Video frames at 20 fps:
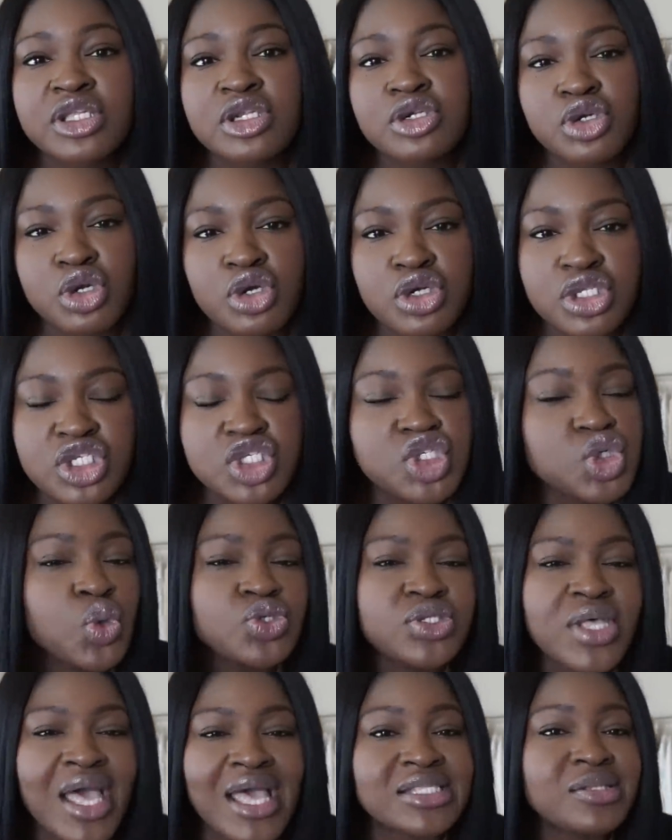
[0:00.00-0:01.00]
an early school,
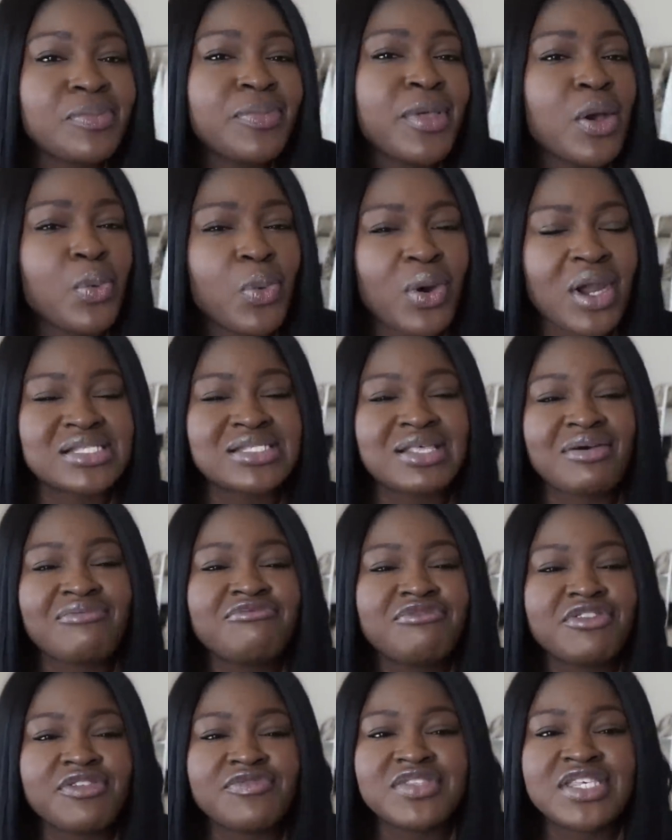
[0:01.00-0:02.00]
so I had to be at work at
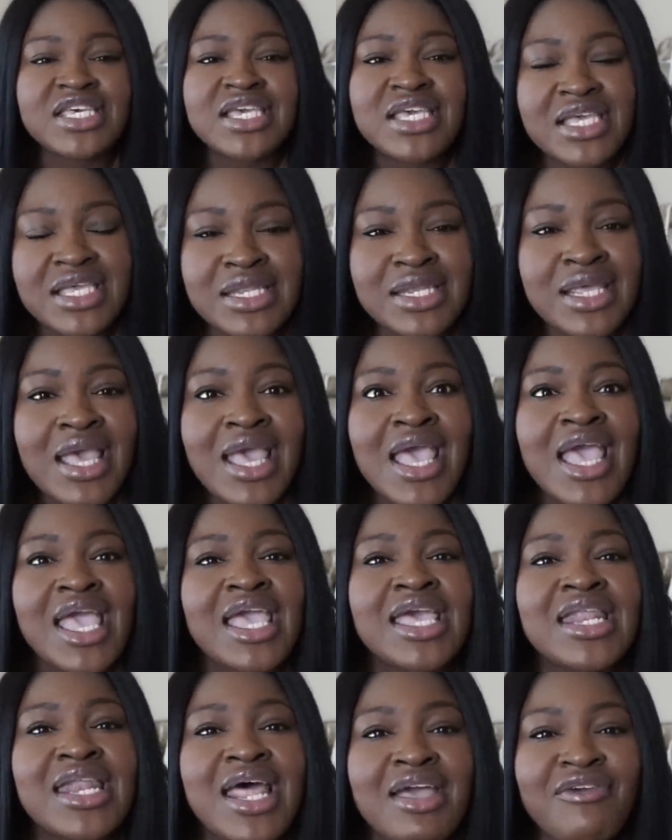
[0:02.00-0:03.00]
7:15,
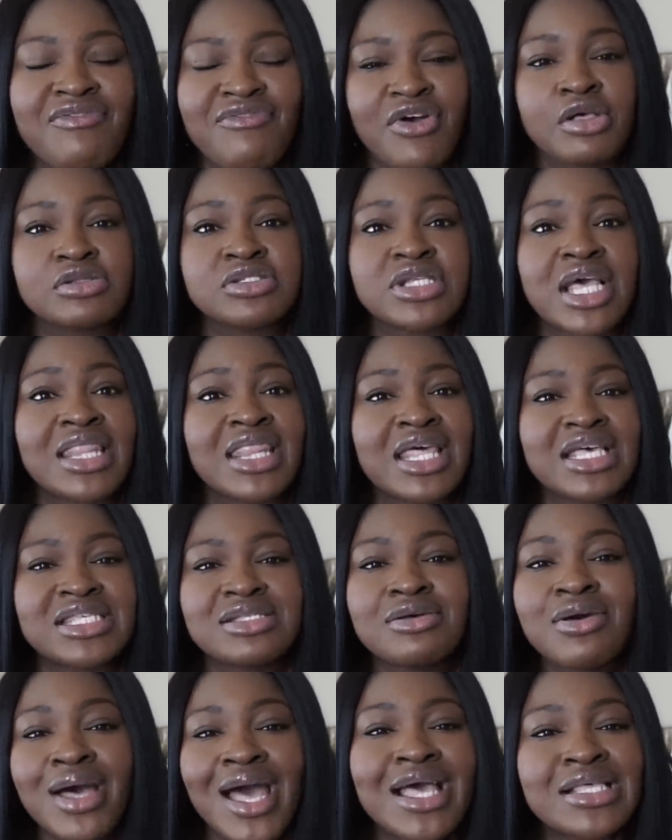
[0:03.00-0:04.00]
and I
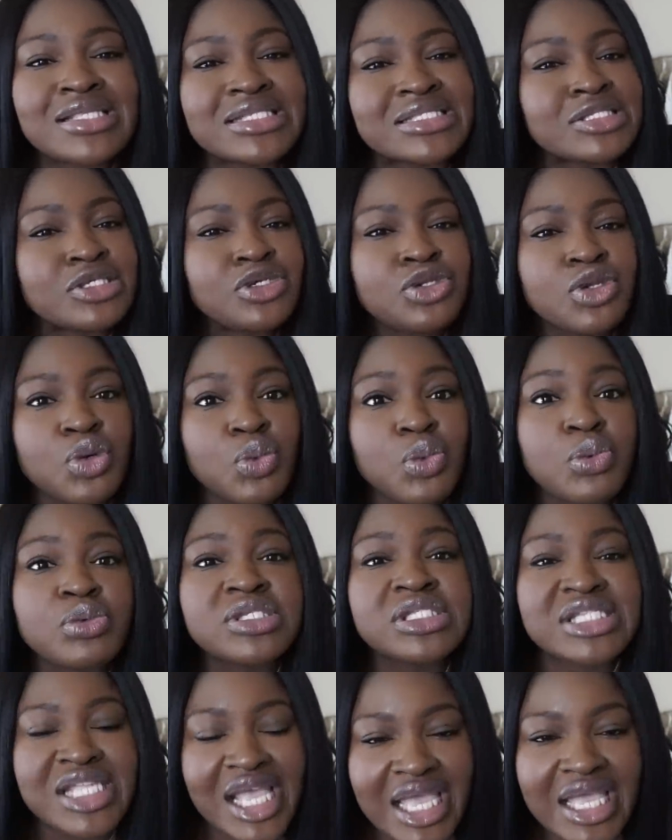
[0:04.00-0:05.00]
still, you know,
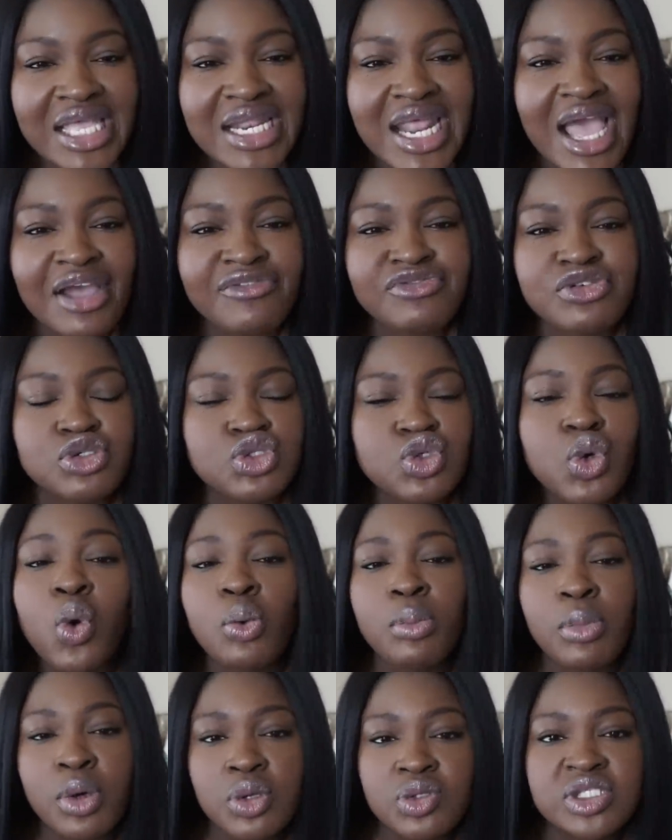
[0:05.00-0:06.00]
stayed after
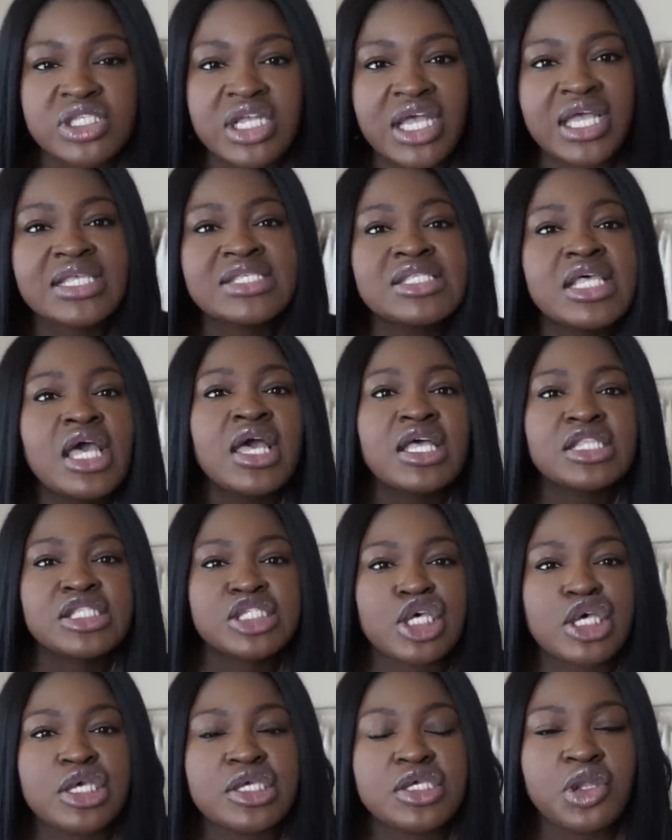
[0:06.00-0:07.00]
school most days
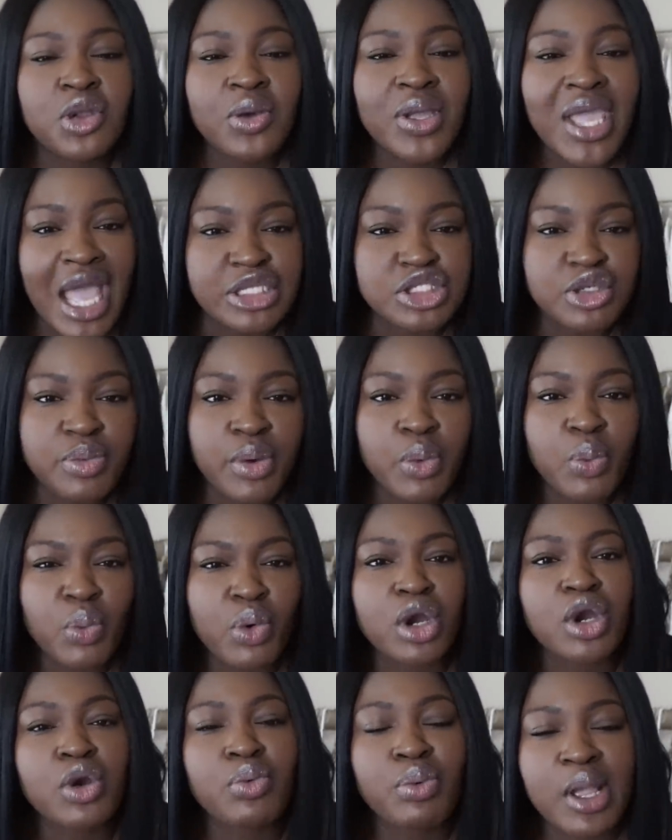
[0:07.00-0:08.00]
to, you know, catch up on
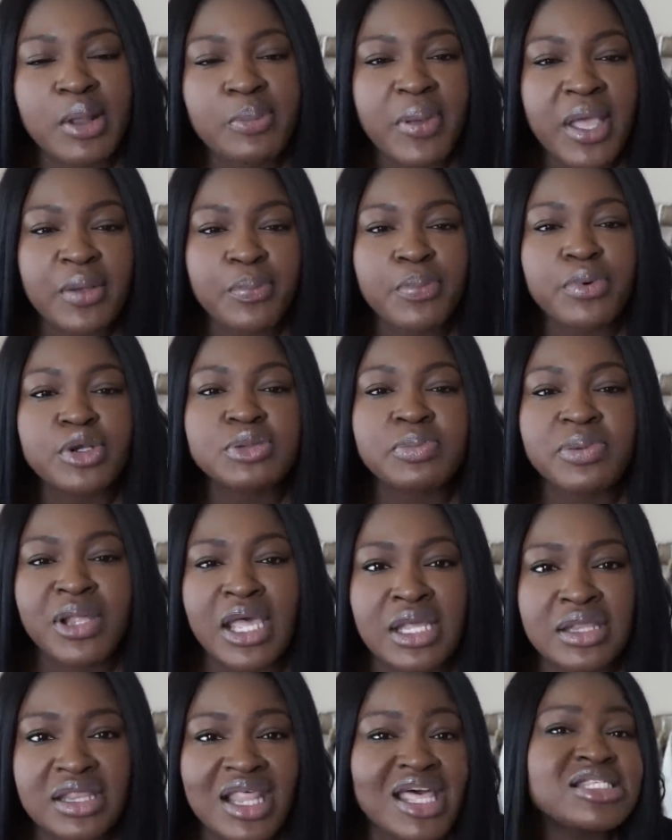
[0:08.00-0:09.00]
work, grade papers,
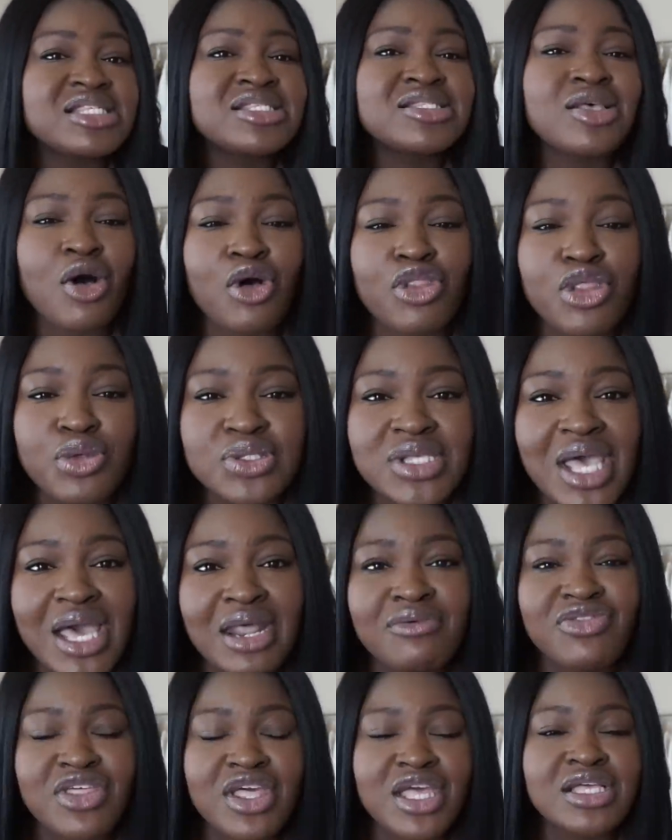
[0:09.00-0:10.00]
plan lessons, all those kind
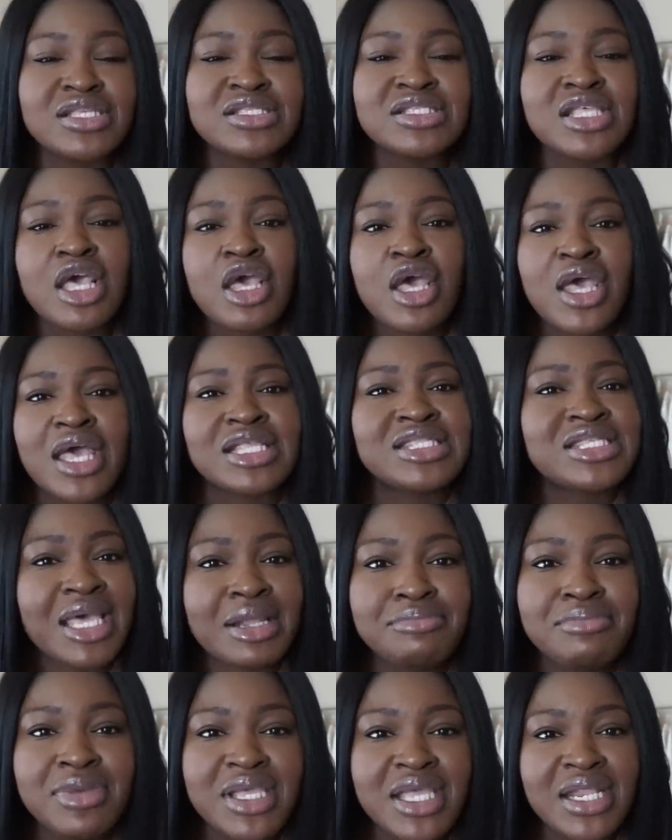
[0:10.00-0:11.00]
of things,
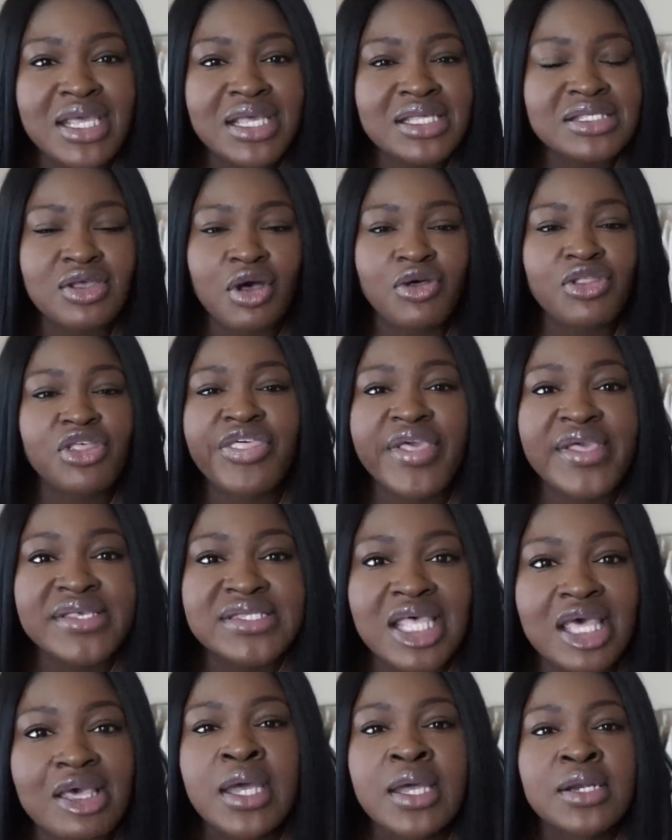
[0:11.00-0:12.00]
attend meetings, all the things
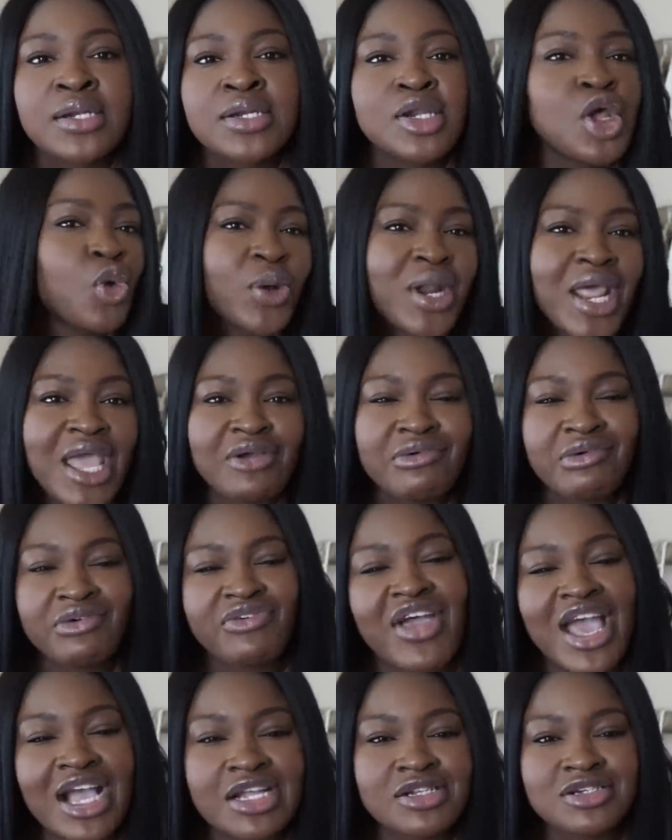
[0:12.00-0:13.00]
that no one ever
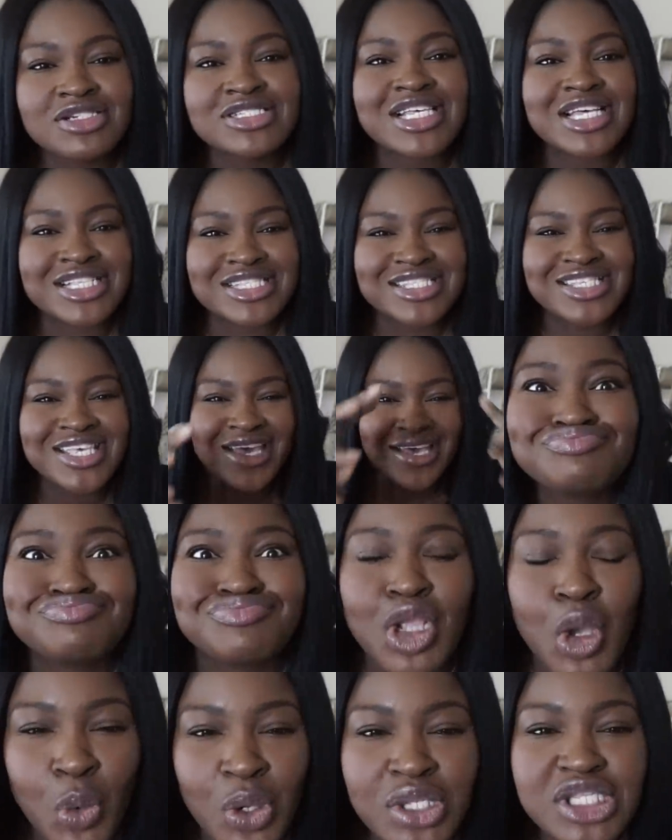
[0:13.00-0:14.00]
factors into
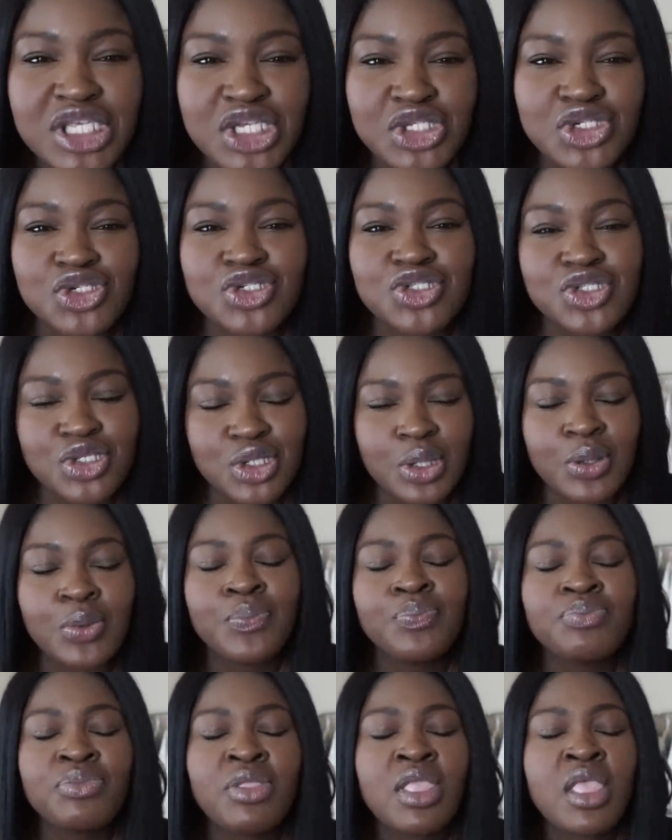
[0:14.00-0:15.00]
what teachers do.